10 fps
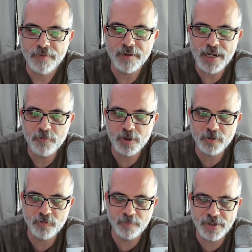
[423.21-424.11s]
The
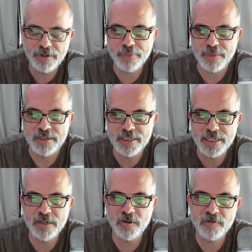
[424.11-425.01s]
network will be
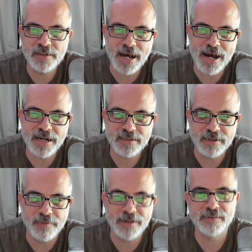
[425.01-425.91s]
Thingino dash
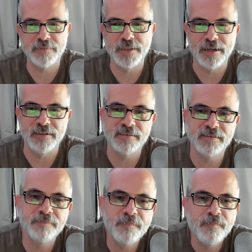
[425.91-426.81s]
and then some
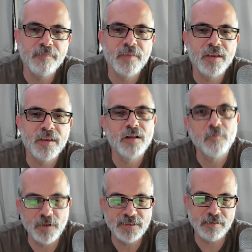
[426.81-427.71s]
letters.
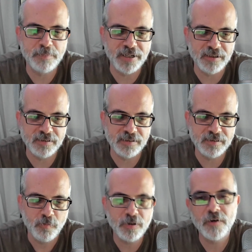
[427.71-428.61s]
Once it appears,
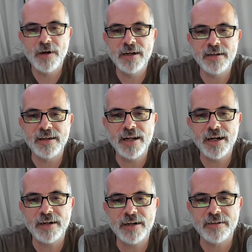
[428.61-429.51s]
we'll go ahead and
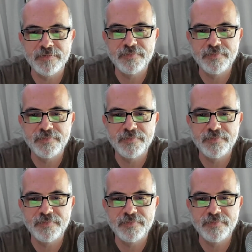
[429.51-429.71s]
connect to it.